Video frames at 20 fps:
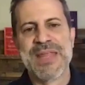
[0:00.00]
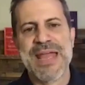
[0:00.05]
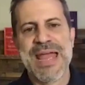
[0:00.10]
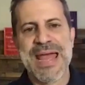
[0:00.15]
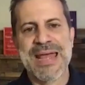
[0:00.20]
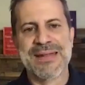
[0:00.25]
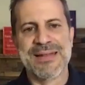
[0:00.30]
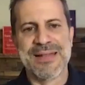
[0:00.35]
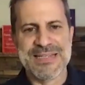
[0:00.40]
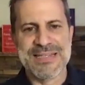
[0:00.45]

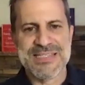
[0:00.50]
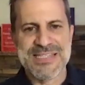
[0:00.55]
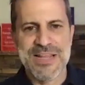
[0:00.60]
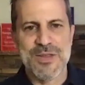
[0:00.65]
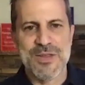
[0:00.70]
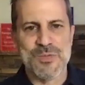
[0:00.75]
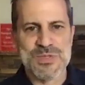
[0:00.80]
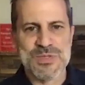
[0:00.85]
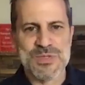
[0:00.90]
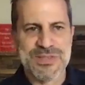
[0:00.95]
And let's say
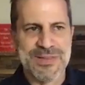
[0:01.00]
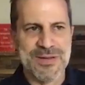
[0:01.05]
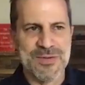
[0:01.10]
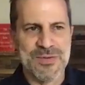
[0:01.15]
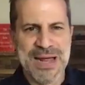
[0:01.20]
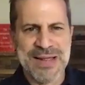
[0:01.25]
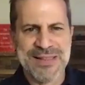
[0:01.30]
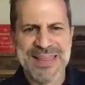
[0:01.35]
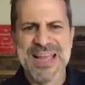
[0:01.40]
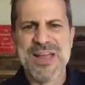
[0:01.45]
there was,
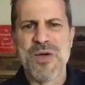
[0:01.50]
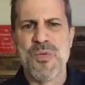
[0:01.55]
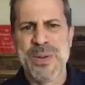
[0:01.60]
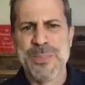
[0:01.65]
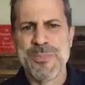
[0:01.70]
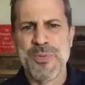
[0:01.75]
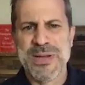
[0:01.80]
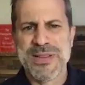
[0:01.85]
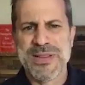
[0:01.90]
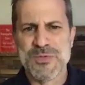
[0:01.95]
there, I think at one
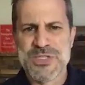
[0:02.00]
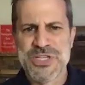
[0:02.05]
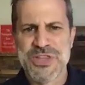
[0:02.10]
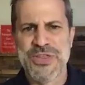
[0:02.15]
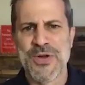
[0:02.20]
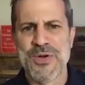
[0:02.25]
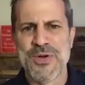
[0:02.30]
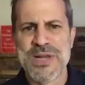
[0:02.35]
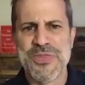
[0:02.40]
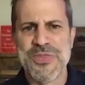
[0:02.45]
point there was
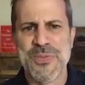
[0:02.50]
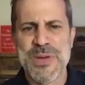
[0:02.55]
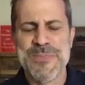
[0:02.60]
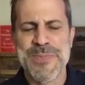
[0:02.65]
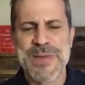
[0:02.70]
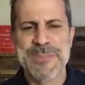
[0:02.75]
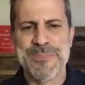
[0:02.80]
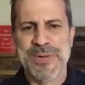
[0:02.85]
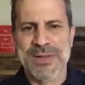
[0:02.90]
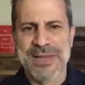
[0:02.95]
33
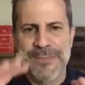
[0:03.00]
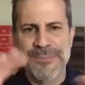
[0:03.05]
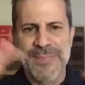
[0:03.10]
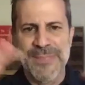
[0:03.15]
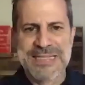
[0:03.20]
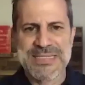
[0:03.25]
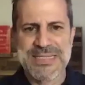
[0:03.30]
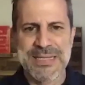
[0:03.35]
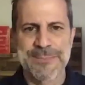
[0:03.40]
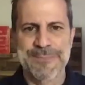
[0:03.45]
people on
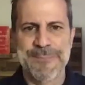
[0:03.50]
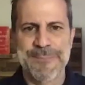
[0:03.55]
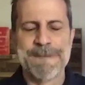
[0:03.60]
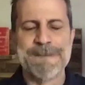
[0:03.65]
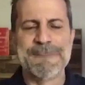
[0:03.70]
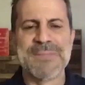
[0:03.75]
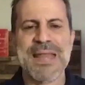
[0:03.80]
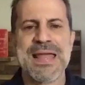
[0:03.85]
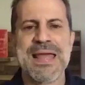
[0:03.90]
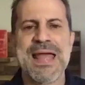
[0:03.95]
my team.
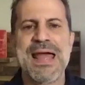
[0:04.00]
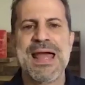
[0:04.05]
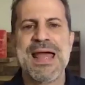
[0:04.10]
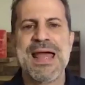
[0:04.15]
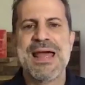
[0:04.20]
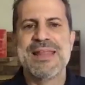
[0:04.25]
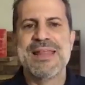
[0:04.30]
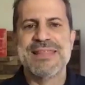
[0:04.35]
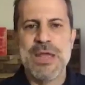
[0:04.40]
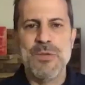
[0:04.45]

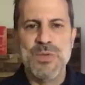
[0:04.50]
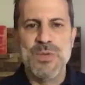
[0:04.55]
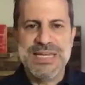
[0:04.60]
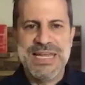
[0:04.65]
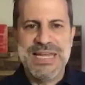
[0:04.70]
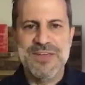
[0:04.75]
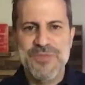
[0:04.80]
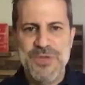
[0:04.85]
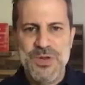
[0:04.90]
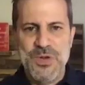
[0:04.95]
They would
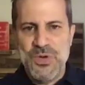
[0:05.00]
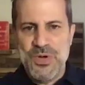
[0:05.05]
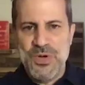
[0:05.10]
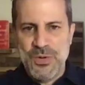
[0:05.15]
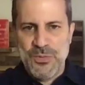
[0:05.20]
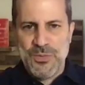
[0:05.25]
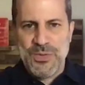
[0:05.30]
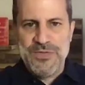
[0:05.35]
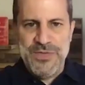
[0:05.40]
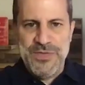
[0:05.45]
give you
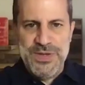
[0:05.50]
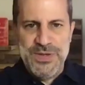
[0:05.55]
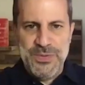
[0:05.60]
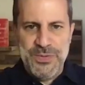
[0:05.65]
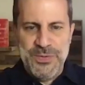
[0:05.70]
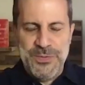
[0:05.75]
your review.